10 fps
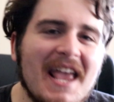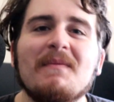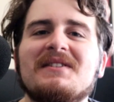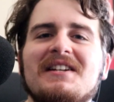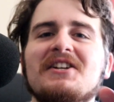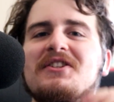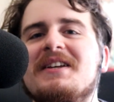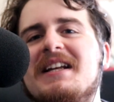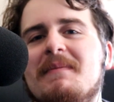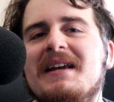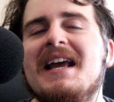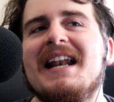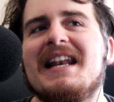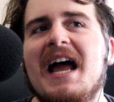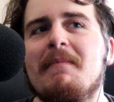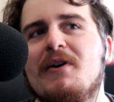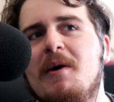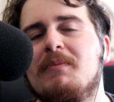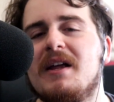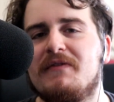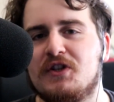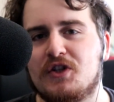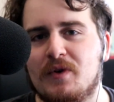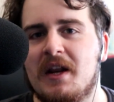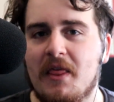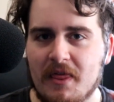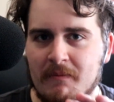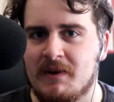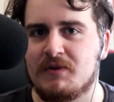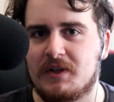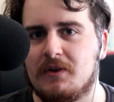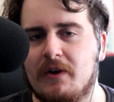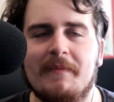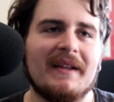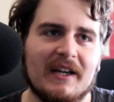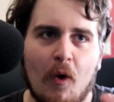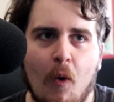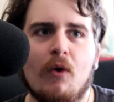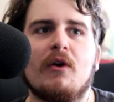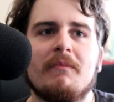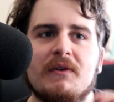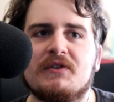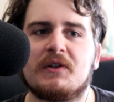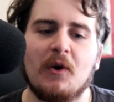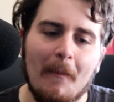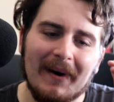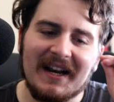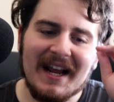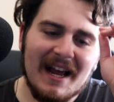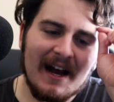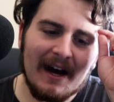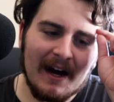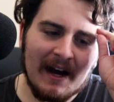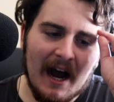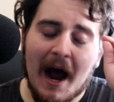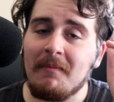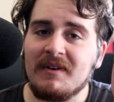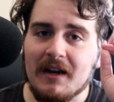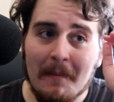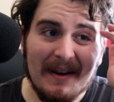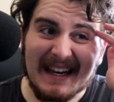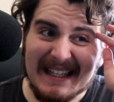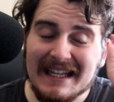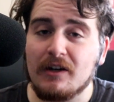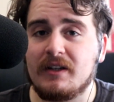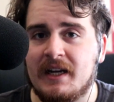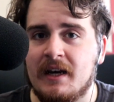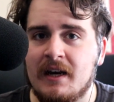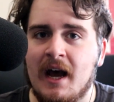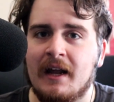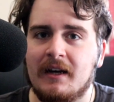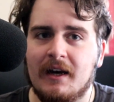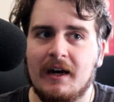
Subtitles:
It was initially going to be Nightmare on Blevins Street, the musical. It'd be like a horror musical, but I'm clearly not...